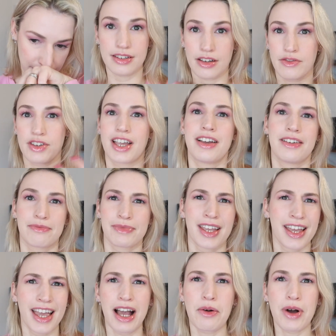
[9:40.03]

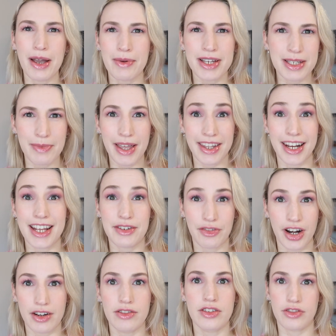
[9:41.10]
Why am I smelling it? It's
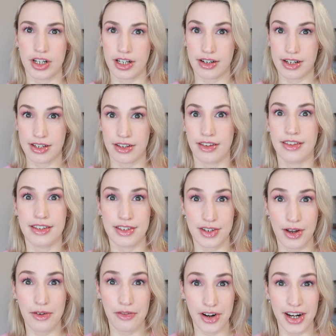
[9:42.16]
fragrance free, Crystal. There's
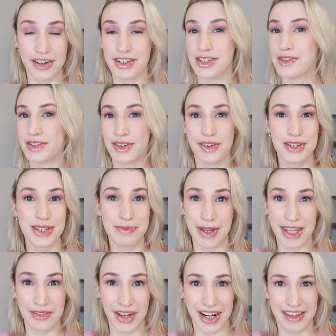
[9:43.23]
no fragrance, it's not going to
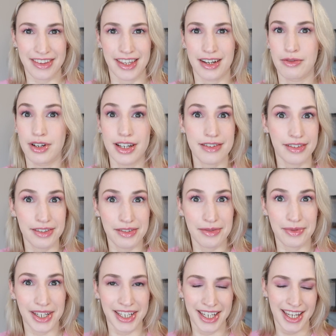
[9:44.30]
smell of anything. What is wrong with
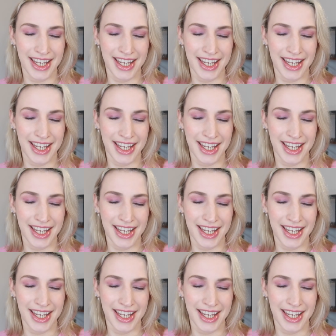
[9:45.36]
me?